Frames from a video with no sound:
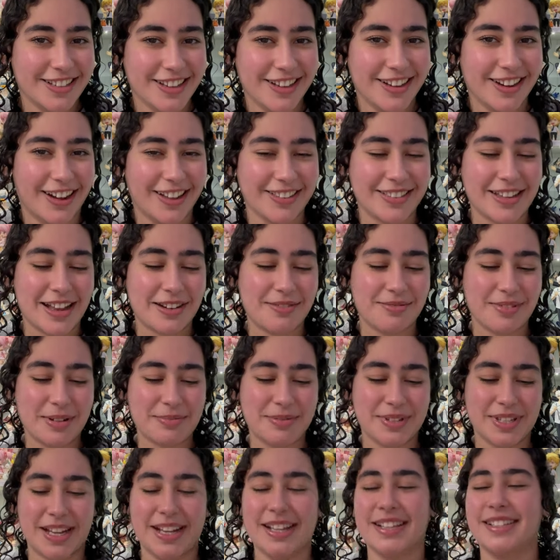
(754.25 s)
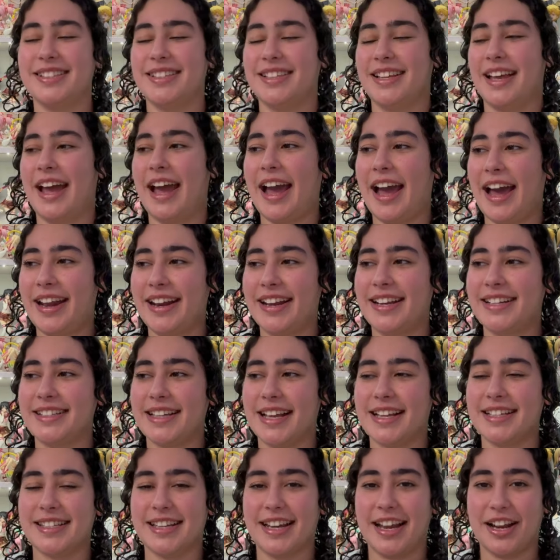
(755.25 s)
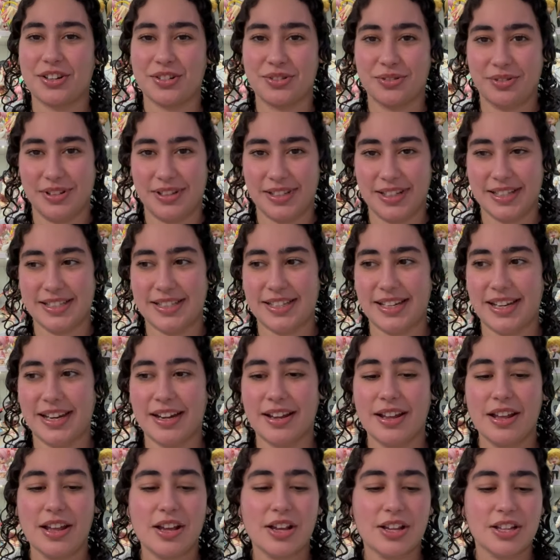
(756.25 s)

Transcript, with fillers: on that website to add it as an actual listing.